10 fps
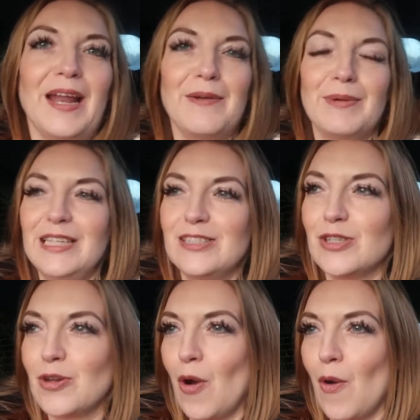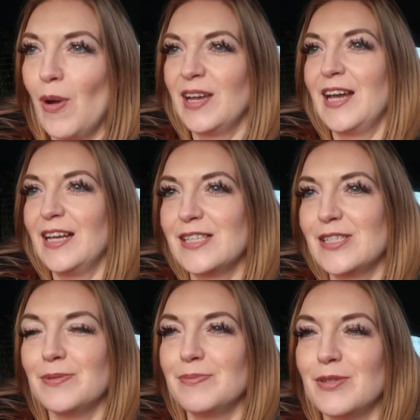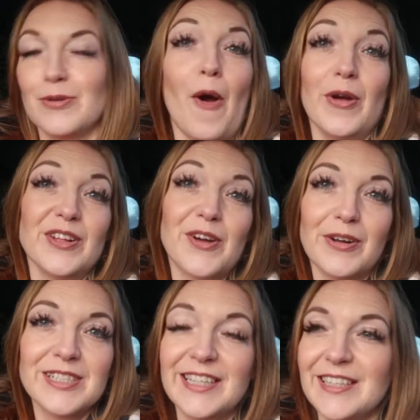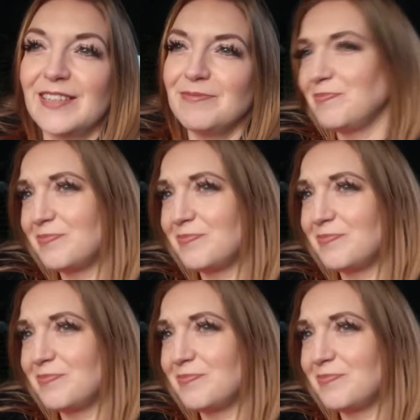Like, we need to go and get some sort of oil container